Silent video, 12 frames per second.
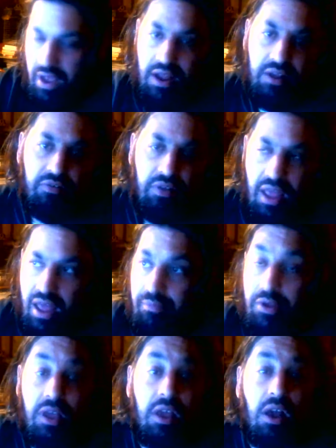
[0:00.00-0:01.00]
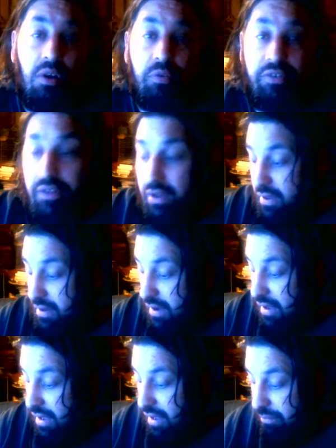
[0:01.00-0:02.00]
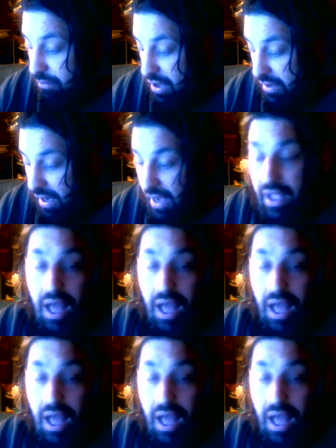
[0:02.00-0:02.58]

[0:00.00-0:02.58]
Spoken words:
I actually have a recent mug that I